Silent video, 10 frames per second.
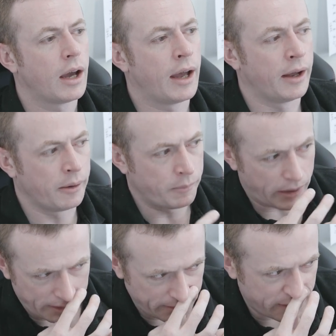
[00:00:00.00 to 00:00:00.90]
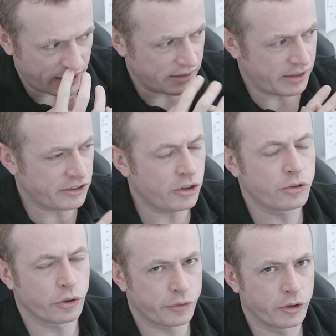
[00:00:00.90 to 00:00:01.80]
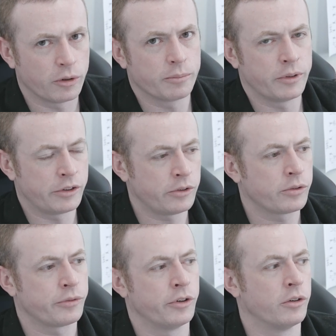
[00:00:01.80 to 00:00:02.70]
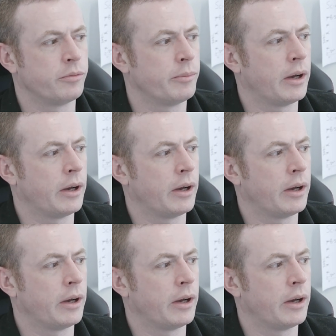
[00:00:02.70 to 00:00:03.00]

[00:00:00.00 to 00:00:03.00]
Um, and it, it, they do toughen up. They do toughen up.